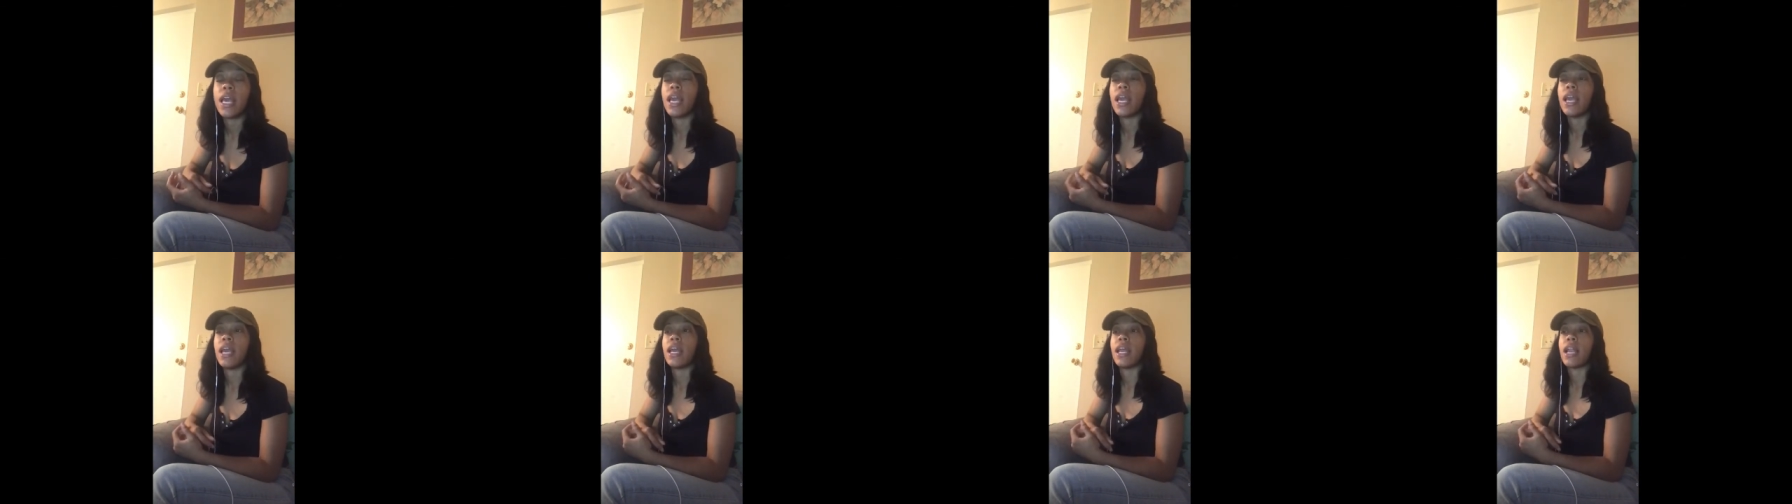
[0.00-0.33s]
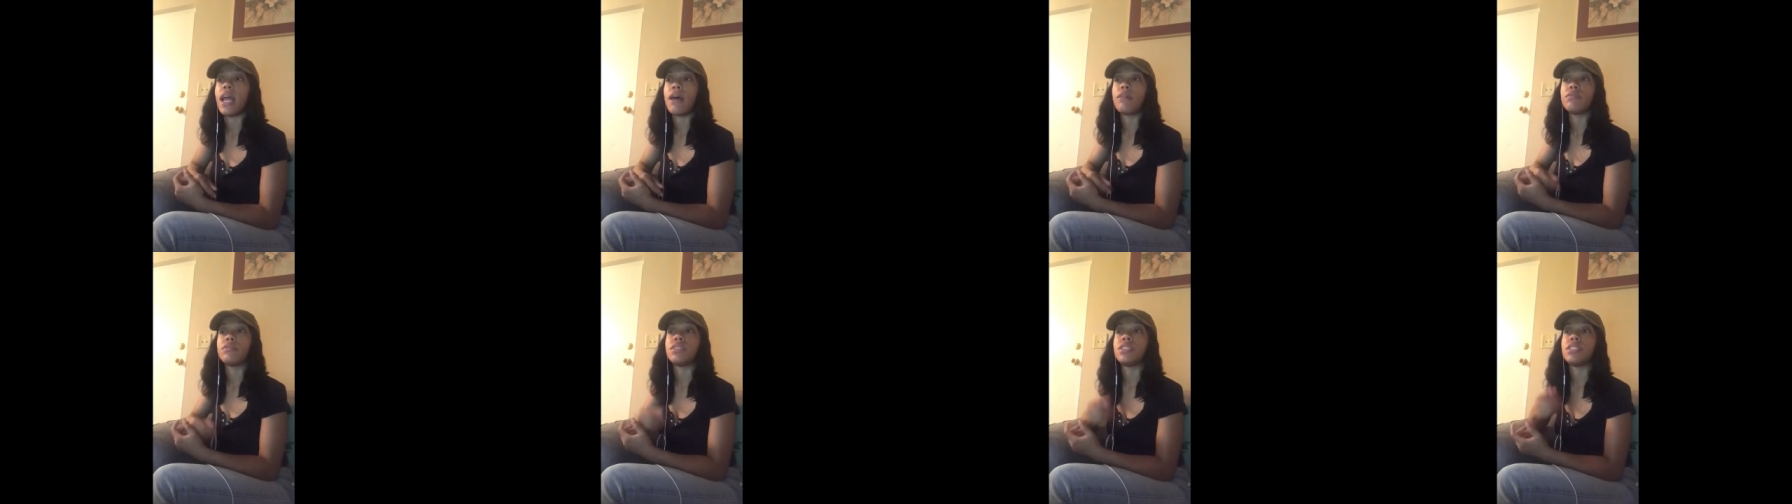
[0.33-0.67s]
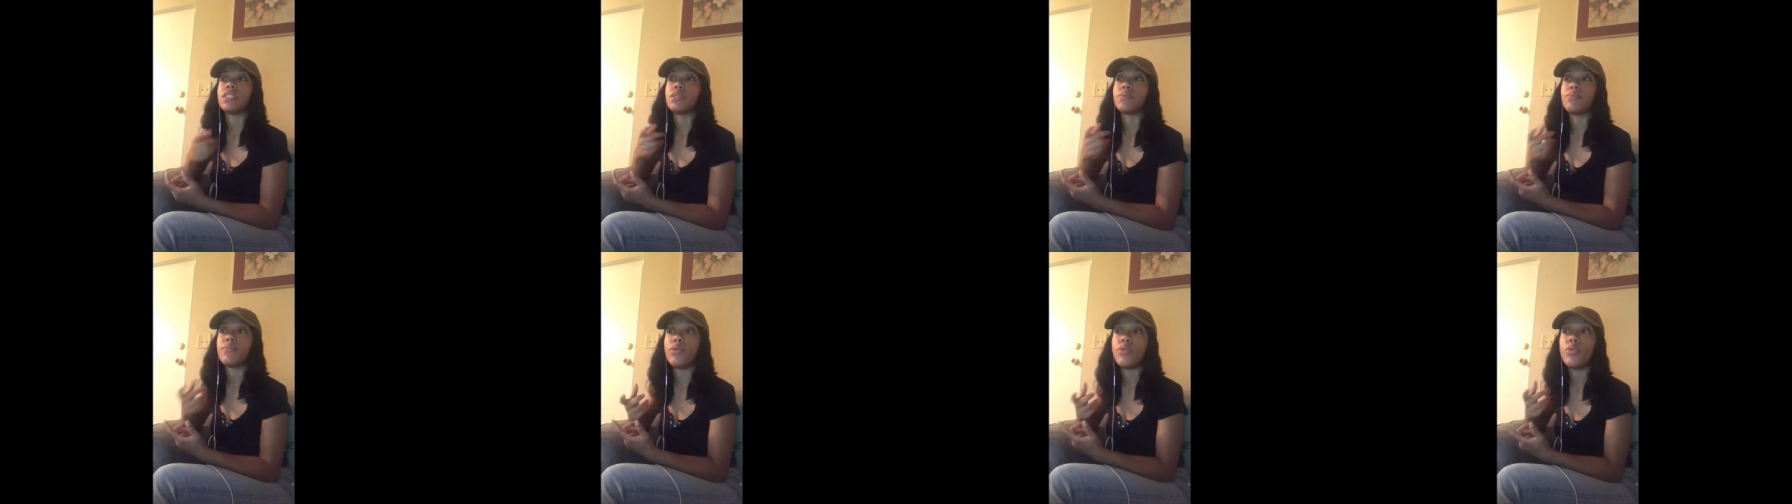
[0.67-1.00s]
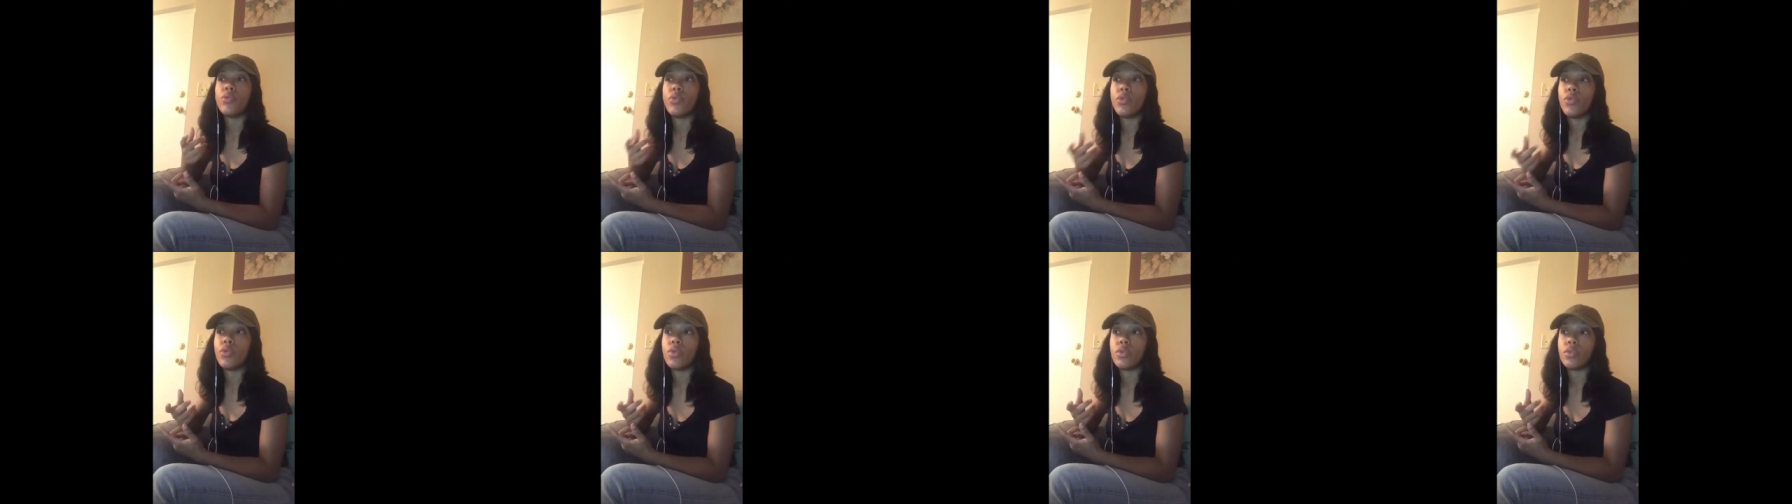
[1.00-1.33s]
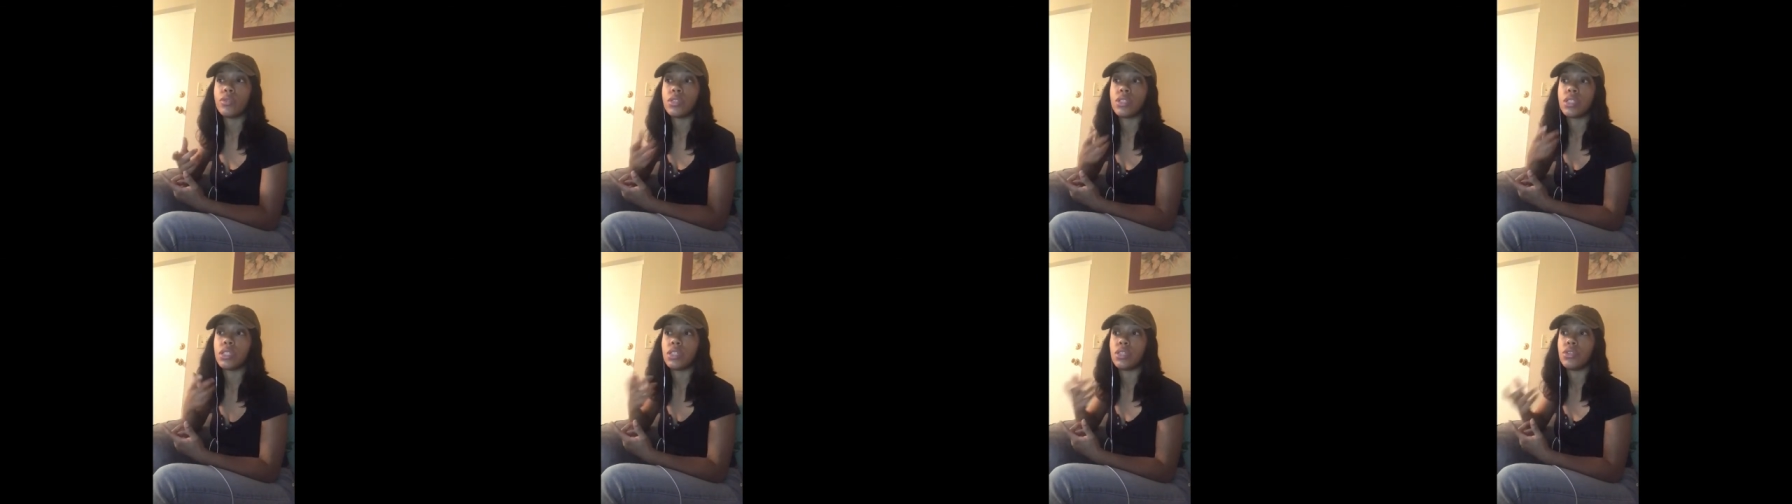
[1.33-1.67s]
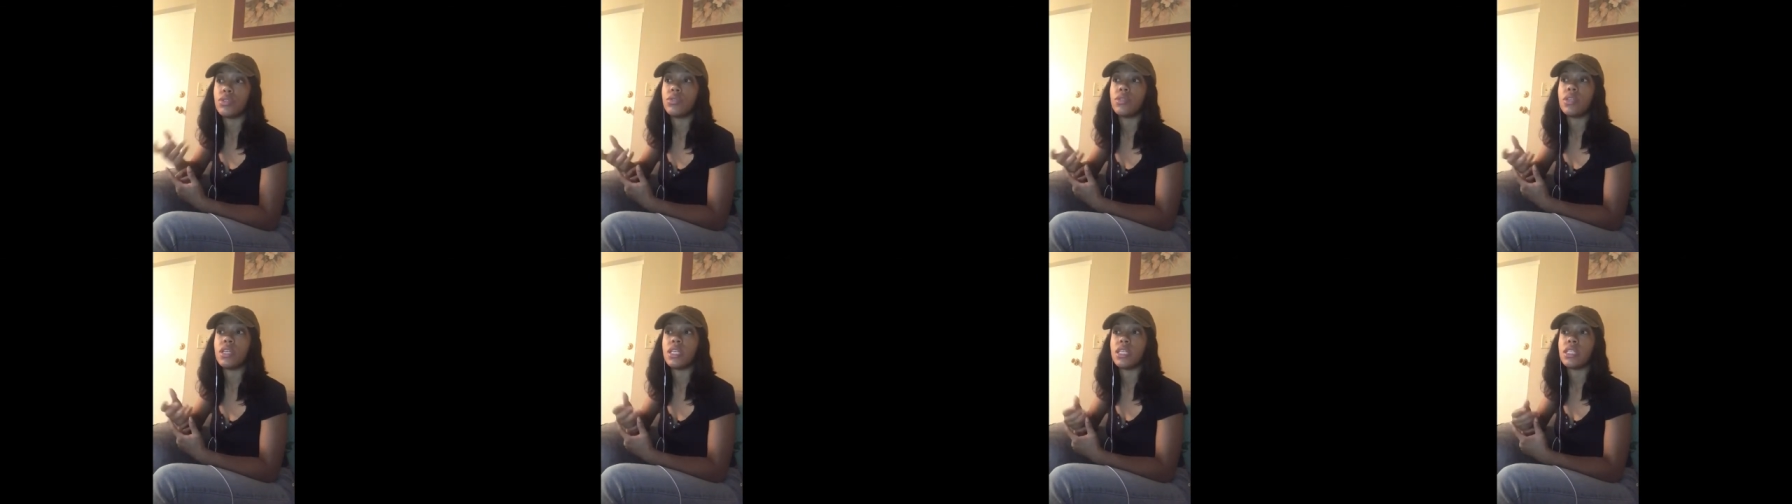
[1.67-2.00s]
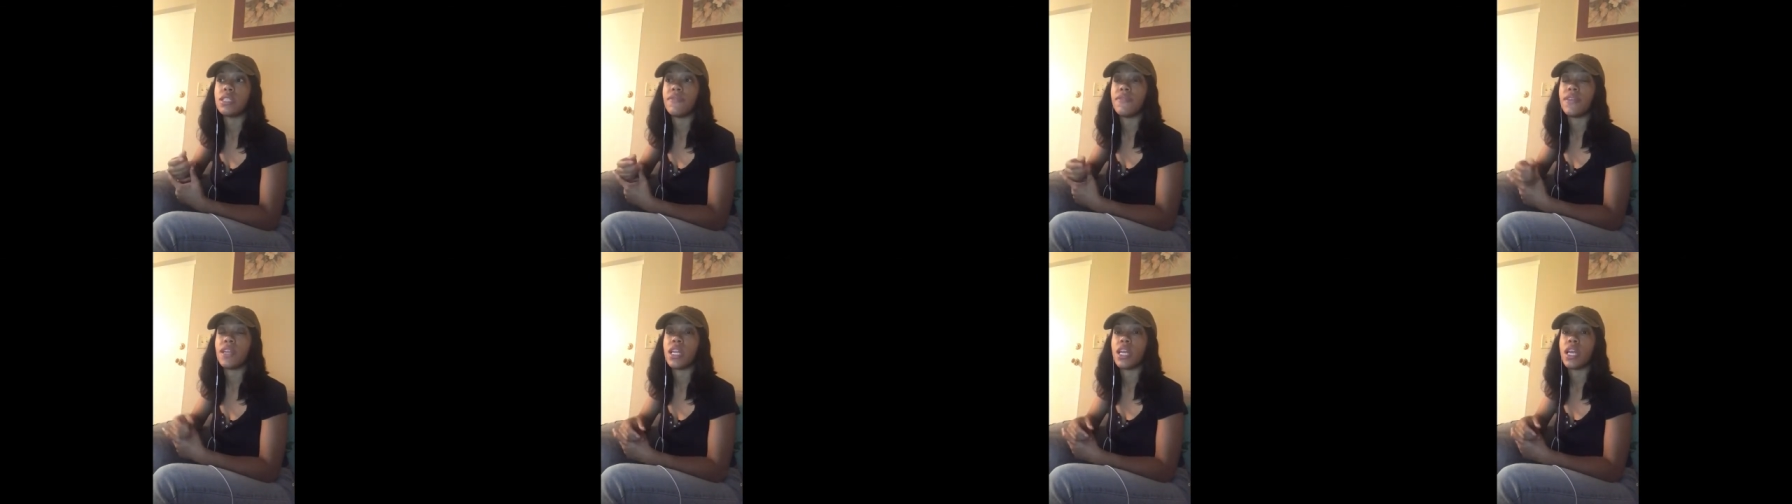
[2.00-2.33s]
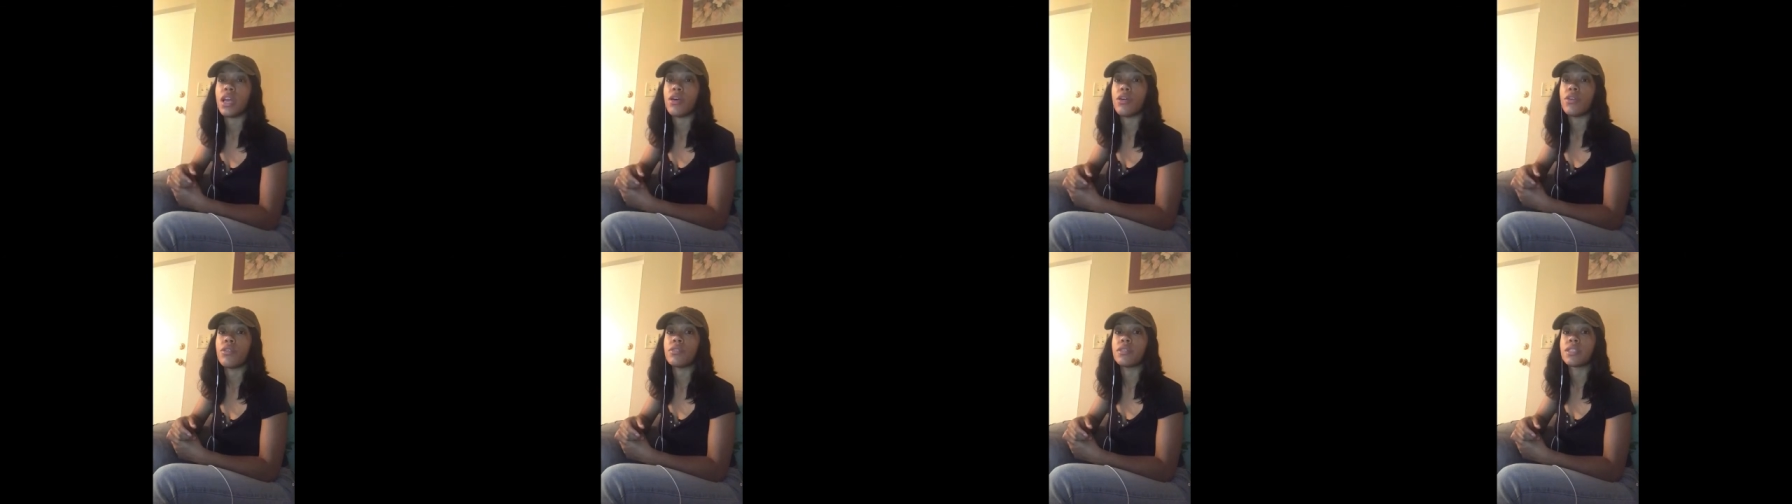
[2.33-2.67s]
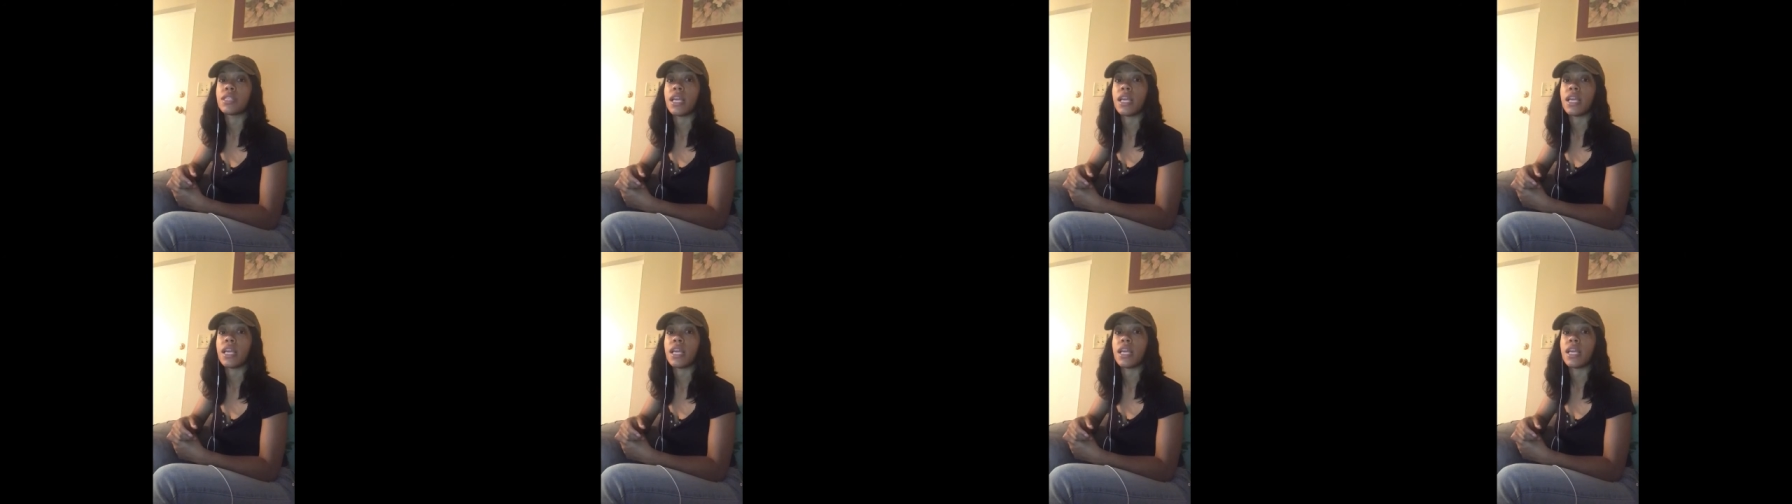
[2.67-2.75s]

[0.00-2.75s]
And I was just pulled to do these videos